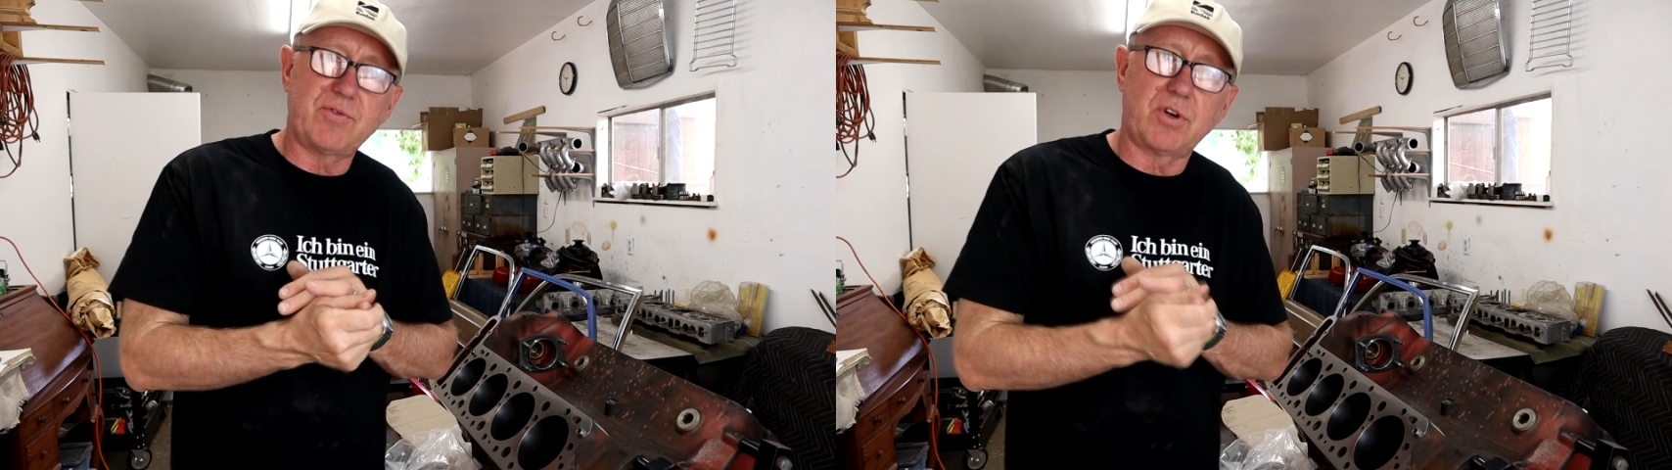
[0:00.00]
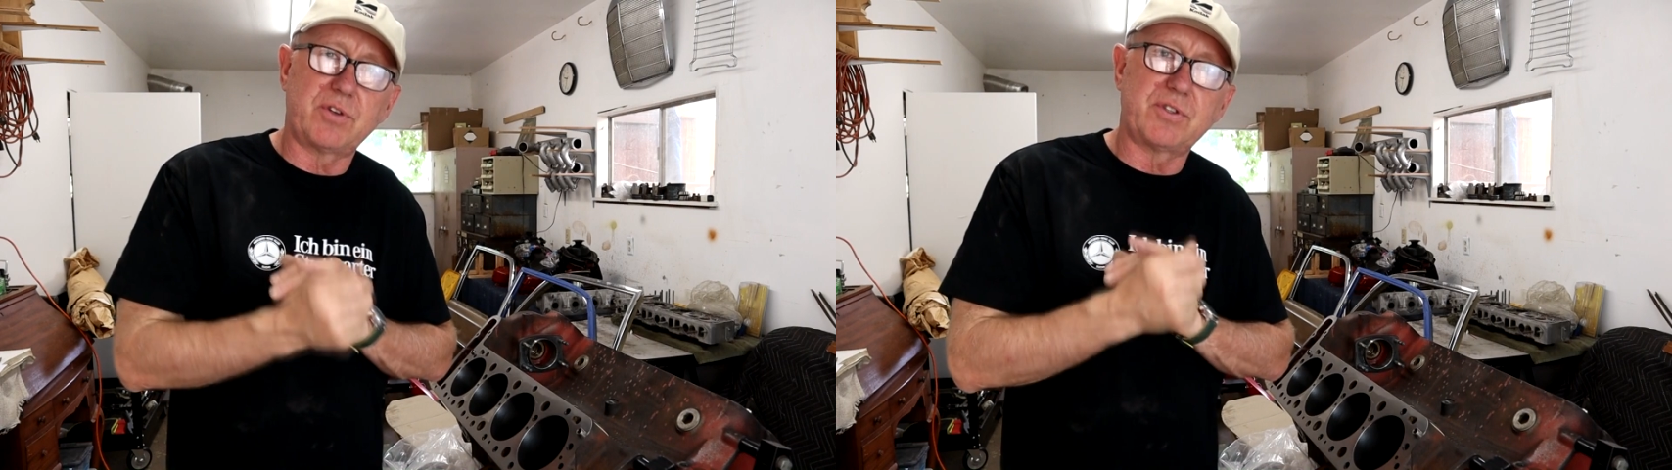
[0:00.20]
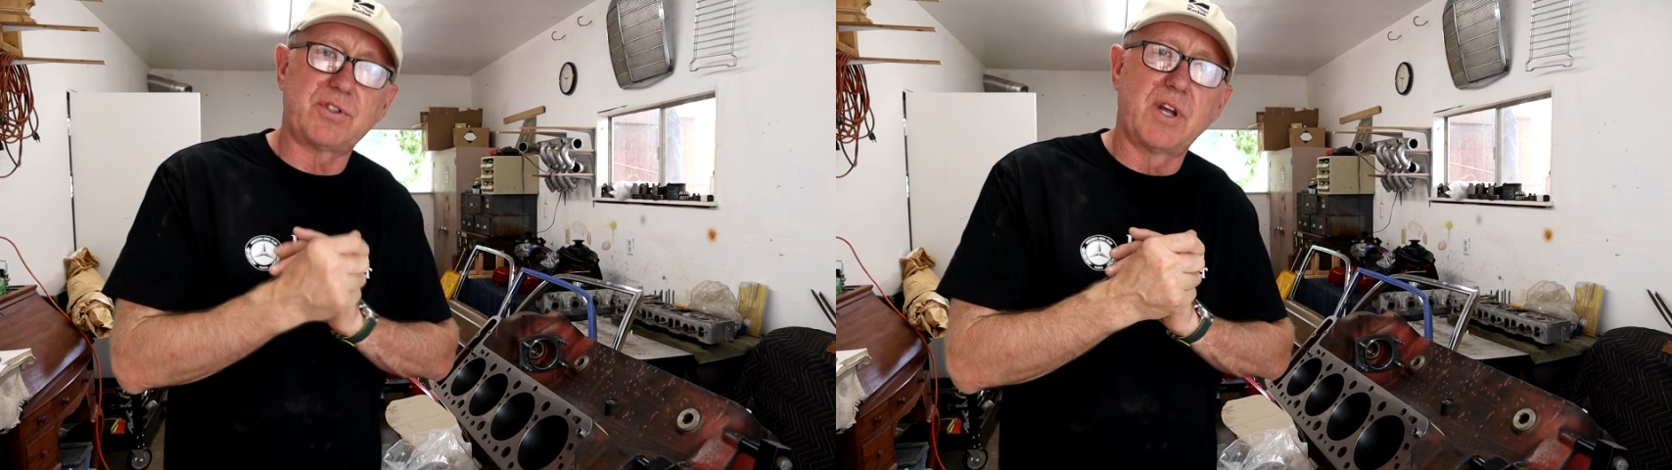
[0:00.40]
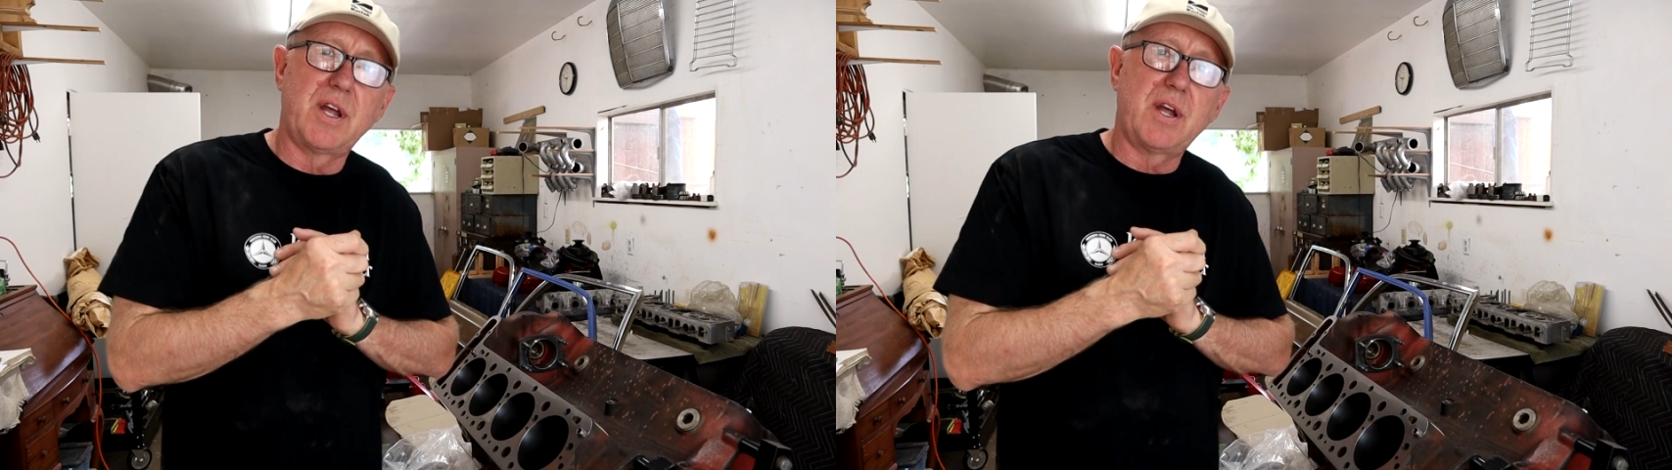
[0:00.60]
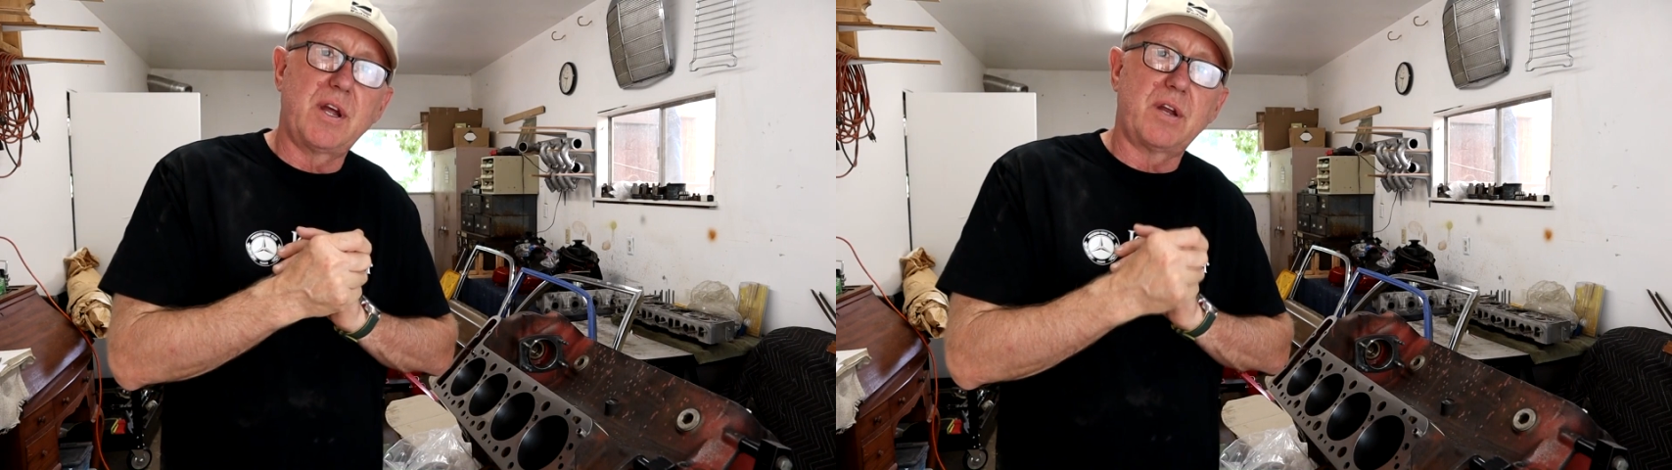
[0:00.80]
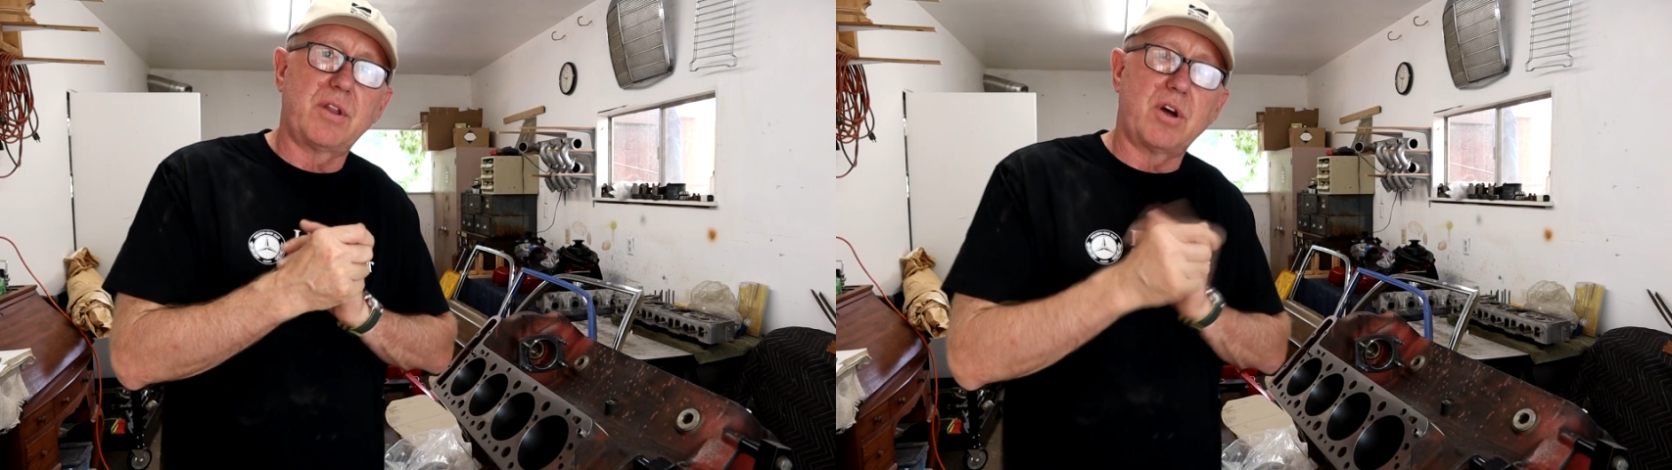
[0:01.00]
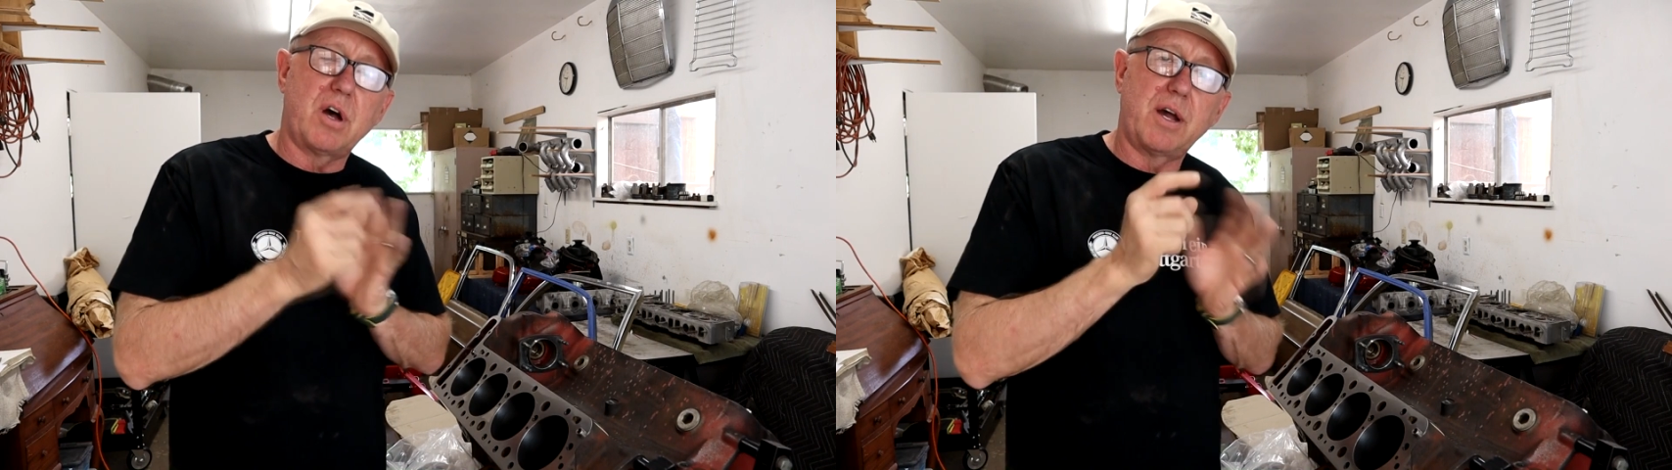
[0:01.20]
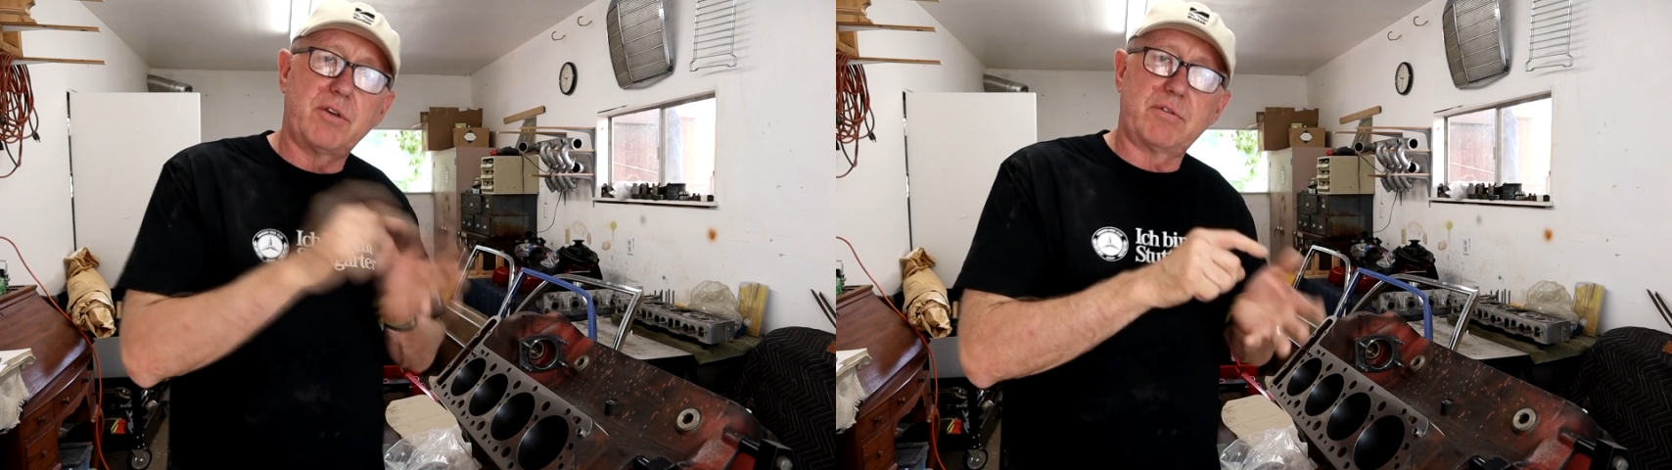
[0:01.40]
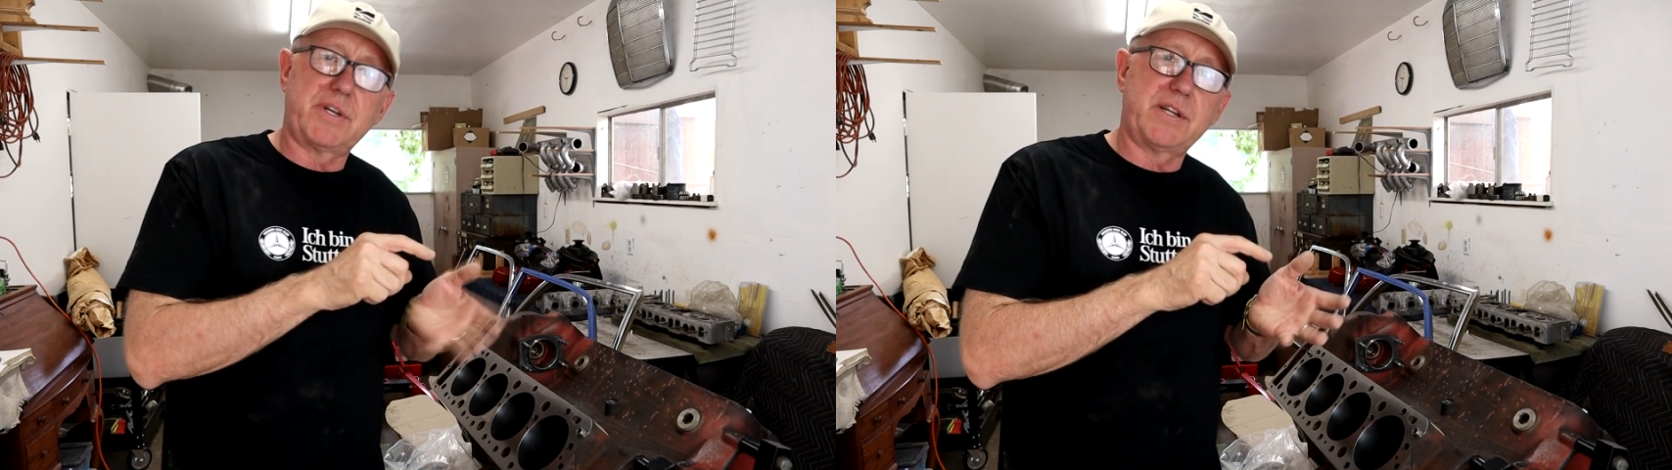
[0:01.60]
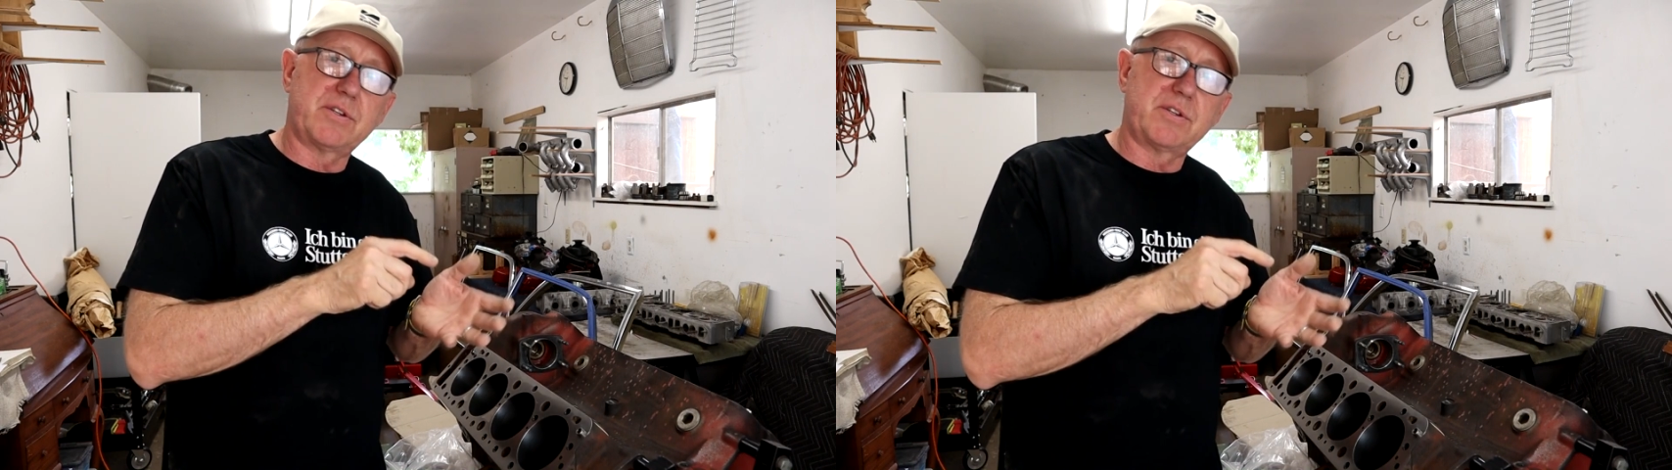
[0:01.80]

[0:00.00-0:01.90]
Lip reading: rods that I already